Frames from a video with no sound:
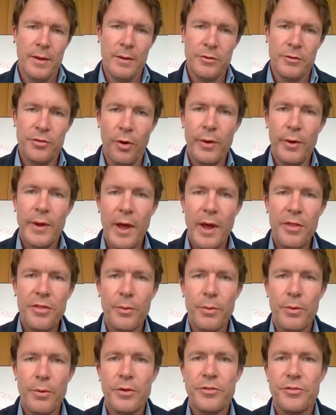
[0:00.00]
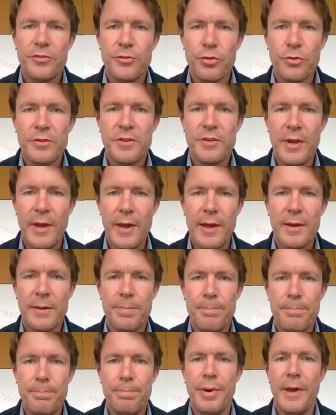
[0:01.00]
So in other words, to
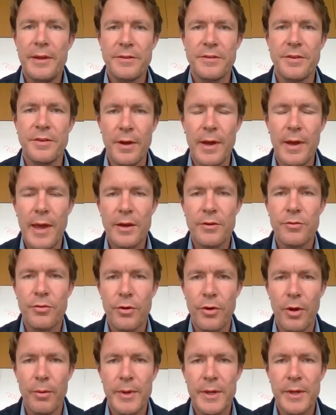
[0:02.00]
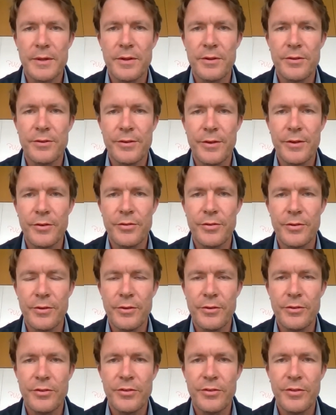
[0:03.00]
take better agronomic
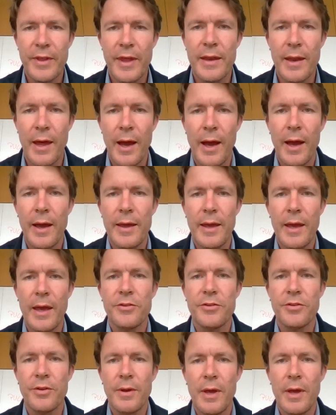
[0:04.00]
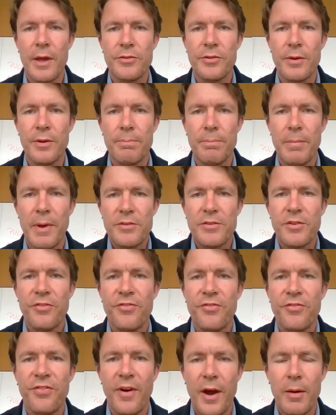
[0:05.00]
decisions than I as a
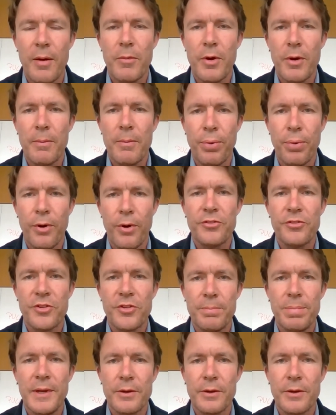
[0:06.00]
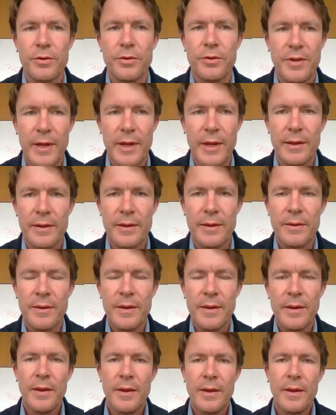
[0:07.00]
farmer possibly could take.
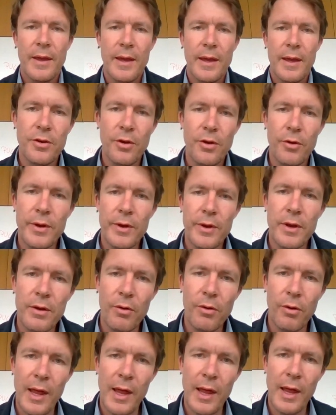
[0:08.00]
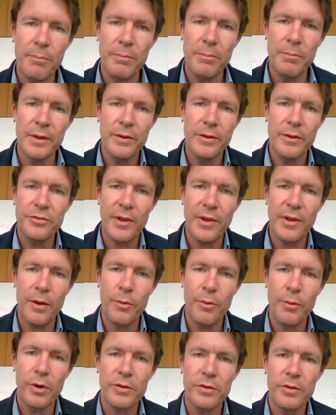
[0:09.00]
And in all humbleness,
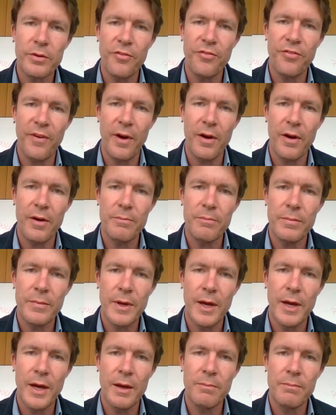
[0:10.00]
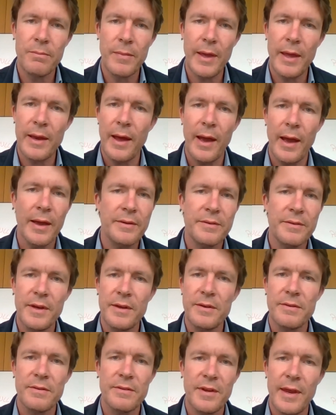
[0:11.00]
I worked on a farm, and I
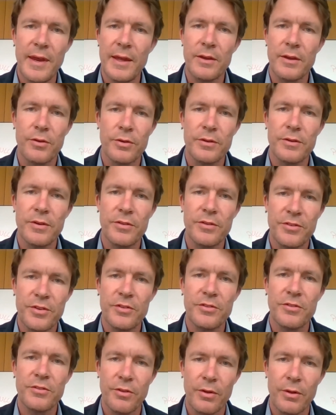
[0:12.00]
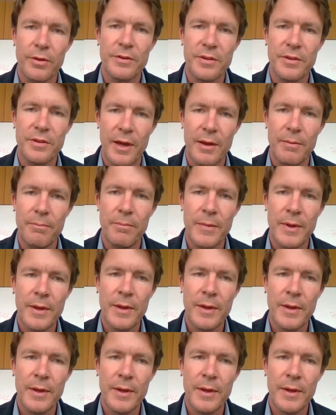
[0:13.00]
didn't take good decisions all the time.